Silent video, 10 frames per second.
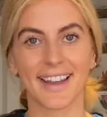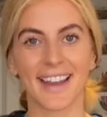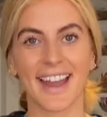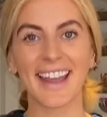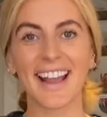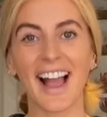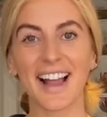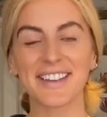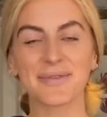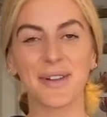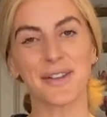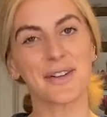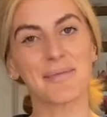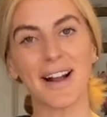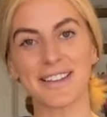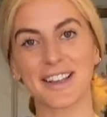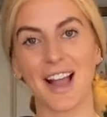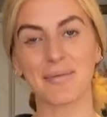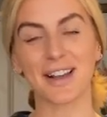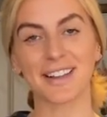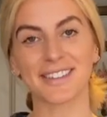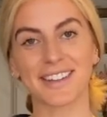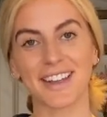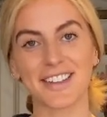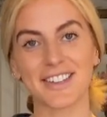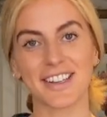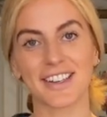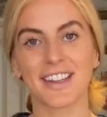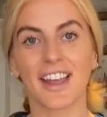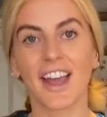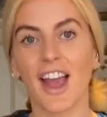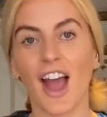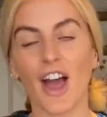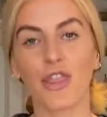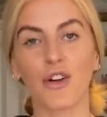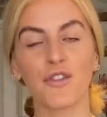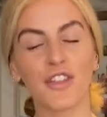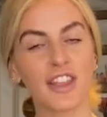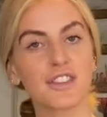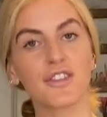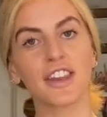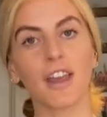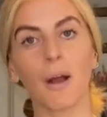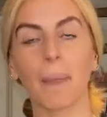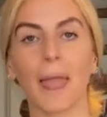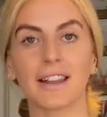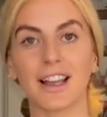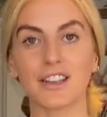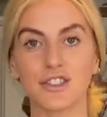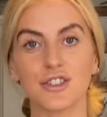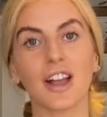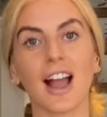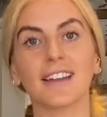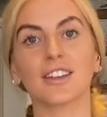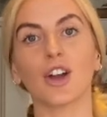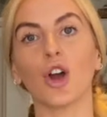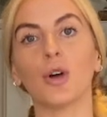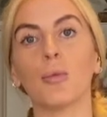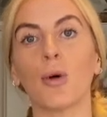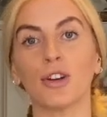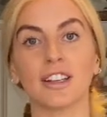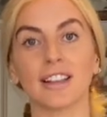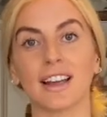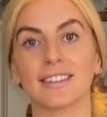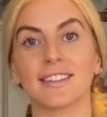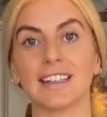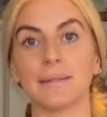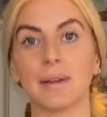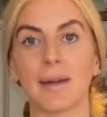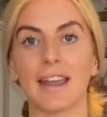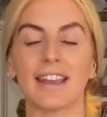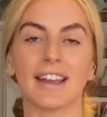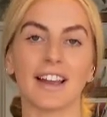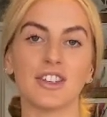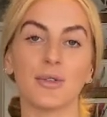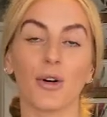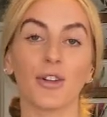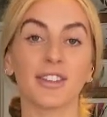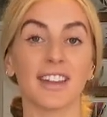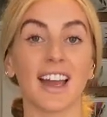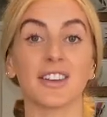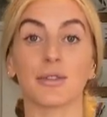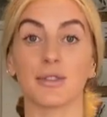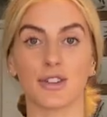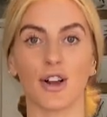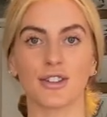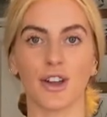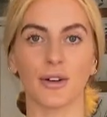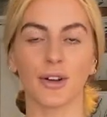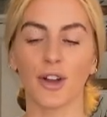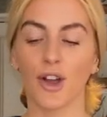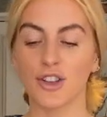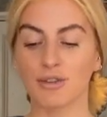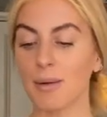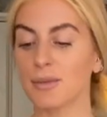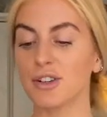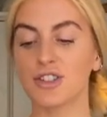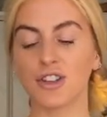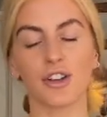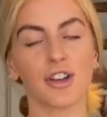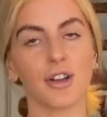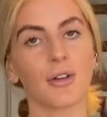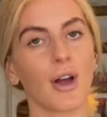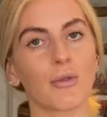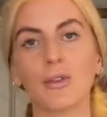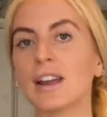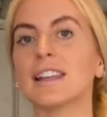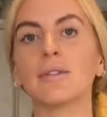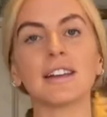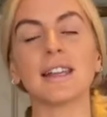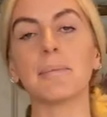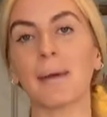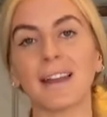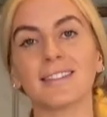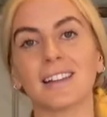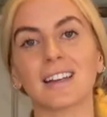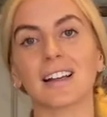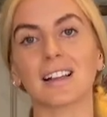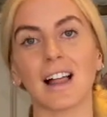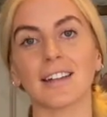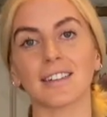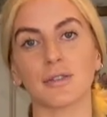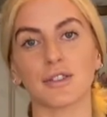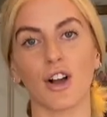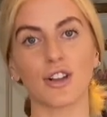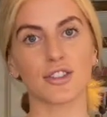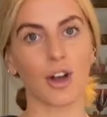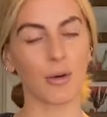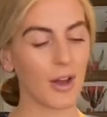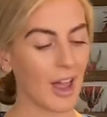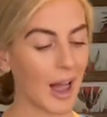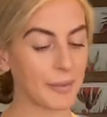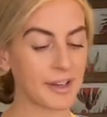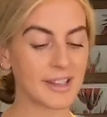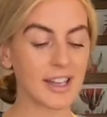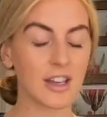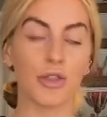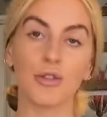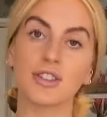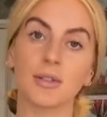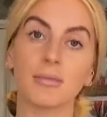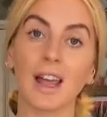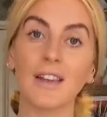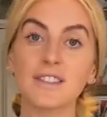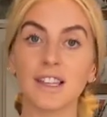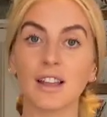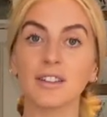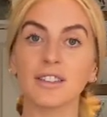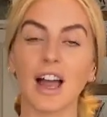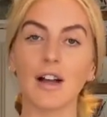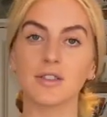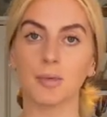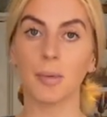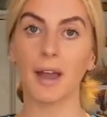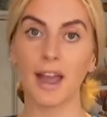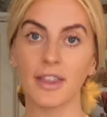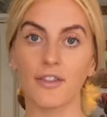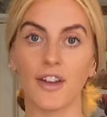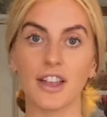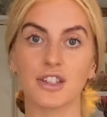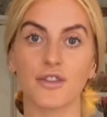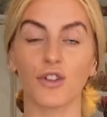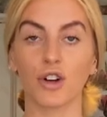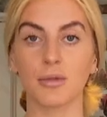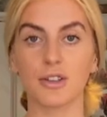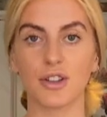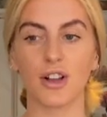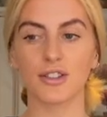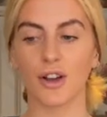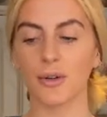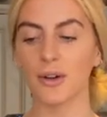Hey guys, and welcome back to Gabriella's Kitchen. I thought for this video I'd ask you guys at home what you'd like to see me make, and you all said risotto. So I'm going to show you a really basic classic risotto. I'm going to take you through some knife skills on how to prepare the veg for the risotto.